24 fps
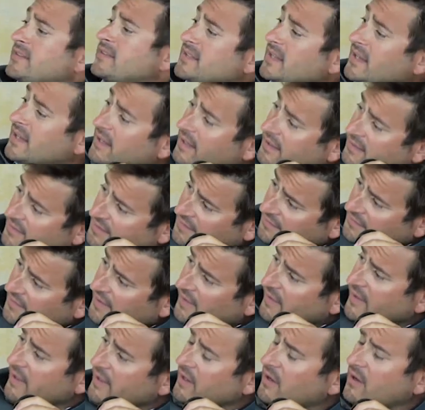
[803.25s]
It is a
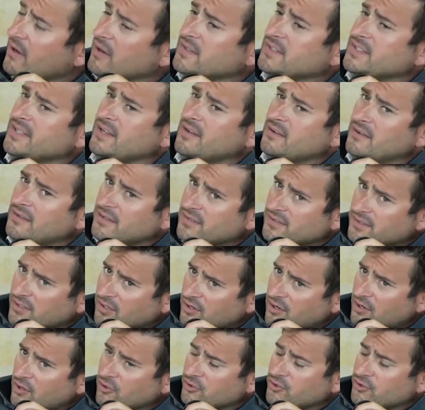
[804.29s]
very hard sell and it's a culture